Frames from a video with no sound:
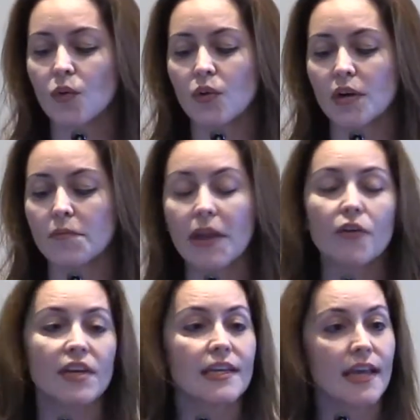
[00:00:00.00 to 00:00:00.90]
or
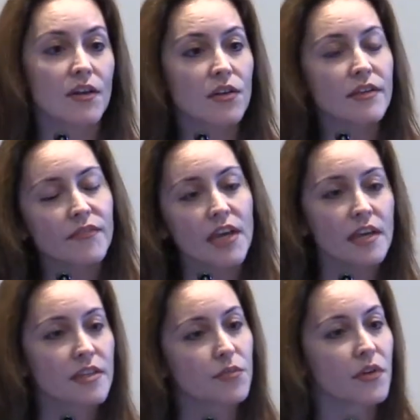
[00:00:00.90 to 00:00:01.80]
perinatal
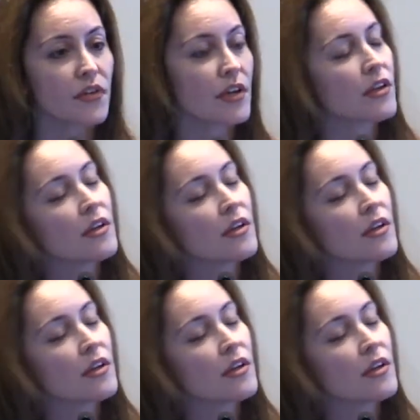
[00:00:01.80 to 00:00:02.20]
events where